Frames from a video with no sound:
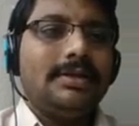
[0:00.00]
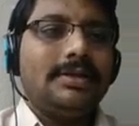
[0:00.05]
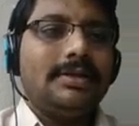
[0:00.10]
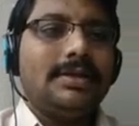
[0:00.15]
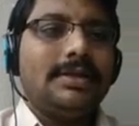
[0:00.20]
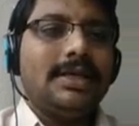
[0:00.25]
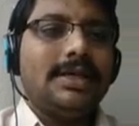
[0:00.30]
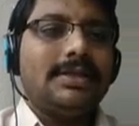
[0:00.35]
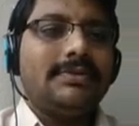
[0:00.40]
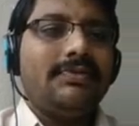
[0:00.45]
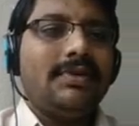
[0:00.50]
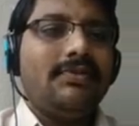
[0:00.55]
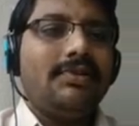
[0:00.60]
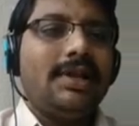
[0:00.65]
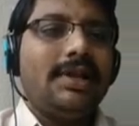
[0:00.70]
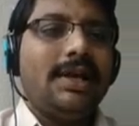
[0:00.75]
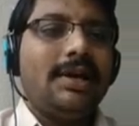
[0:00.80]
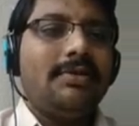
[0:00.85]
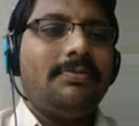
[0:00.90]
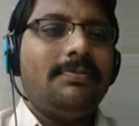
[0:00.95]
So thus we
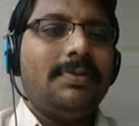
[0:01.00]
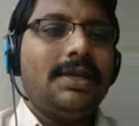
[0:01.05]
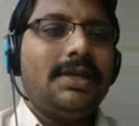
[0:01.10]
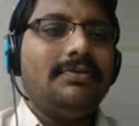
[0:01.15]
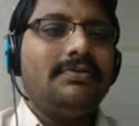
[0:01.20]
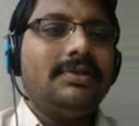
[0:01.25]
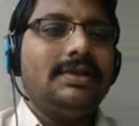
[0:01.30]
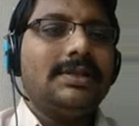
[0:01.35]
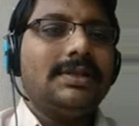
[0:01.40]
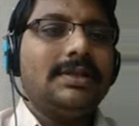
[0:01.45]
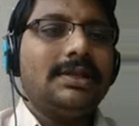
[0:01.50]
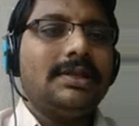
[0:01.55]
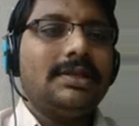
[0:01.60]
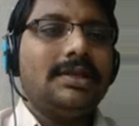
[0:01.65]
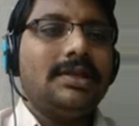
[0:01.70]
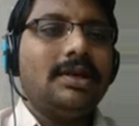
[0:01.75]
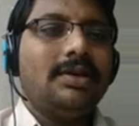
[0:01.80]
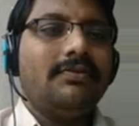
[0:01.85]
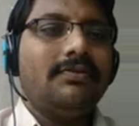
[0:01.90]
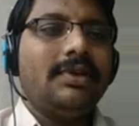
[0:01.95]
will have P inverse.
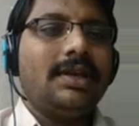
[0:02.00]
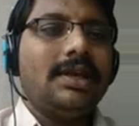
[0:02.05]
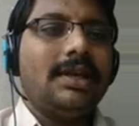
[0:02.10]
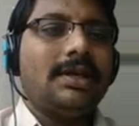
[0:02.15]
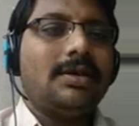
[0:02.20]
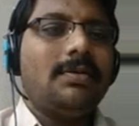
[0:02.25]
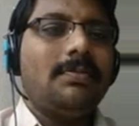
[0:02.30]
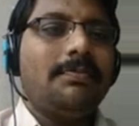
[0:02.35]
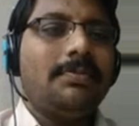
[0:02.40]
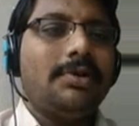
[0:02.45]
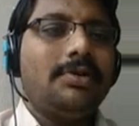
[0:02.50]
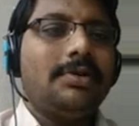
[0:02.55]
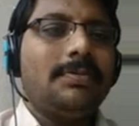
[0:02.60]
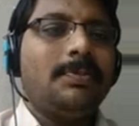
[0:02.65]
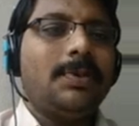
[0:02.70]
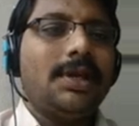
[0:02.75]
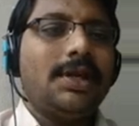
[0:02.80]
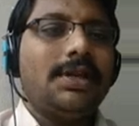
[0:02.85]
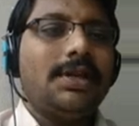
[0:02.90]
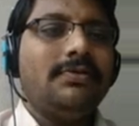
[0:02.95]
Now we can compute
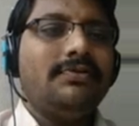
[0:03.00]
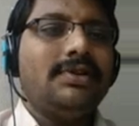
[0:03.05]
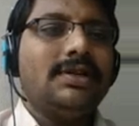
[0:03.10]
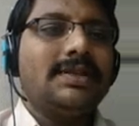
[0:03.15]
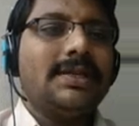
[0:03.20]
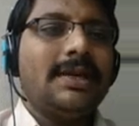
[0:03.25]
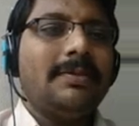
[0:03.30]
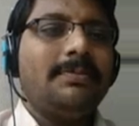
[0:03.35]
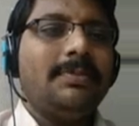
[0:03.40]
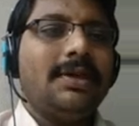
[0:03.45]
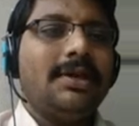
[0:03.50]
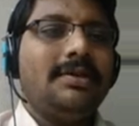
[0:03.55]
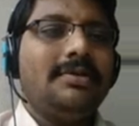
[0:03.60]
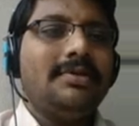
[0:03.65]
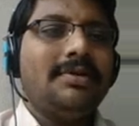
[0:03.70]
P inverse AP.